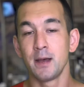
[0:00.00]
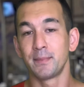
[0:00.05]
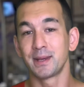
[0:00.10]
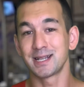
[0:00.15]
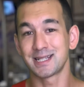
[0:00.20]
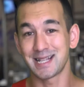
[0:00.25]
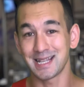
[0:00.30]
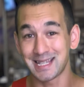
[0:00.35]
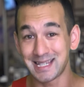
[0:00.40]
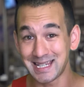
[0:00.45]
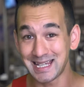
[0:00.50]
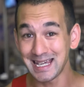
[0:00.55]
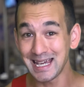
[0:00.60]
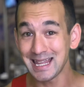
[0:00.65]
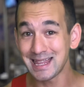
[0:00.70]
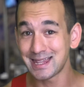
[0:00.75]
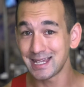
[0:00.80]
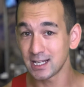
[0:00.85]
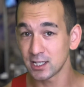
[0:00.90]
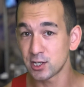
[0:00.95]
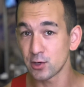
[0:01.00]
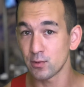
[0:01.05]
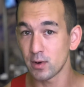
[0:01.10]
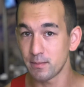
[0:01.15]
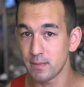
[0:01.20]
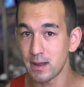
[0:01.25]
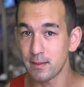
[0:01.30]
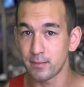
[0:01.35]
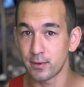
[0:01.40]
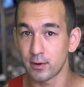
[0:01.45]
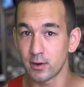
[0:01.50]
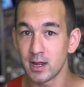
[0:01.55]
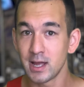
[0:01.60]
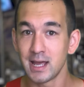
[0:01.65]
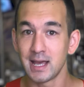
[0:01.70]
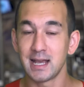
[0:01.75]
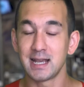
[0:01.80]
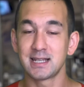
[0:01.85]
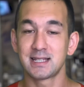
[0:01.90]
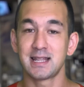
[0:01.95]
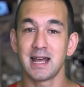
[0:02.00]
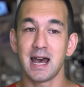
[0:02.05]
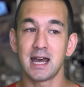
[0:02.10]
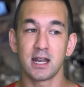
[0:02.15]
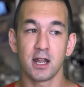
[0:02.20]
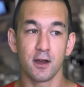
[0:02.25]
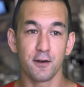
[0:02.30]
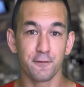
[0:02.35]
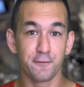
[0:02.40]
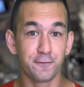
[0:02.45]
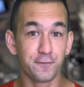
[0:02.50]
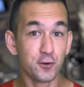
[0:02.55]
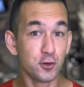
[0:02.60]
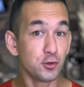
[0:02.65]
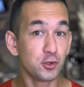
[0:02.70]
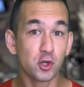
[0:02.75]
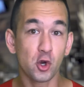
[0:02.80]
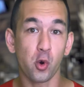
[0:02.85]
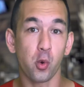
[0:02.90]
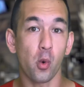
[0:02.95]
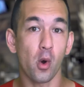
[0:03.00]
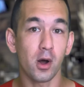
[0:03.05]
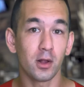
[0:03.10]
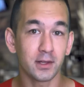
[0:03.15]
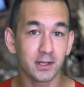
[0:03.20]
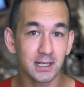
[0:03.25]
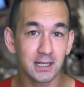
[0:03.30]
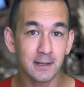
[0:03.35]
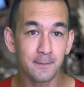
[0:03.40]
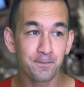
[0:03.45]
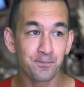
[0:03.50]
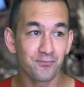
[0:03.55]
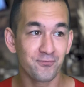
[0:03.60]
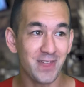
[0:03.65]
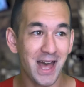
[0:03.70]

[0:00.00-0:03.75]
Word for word: Because the key thing to remember is that food quality,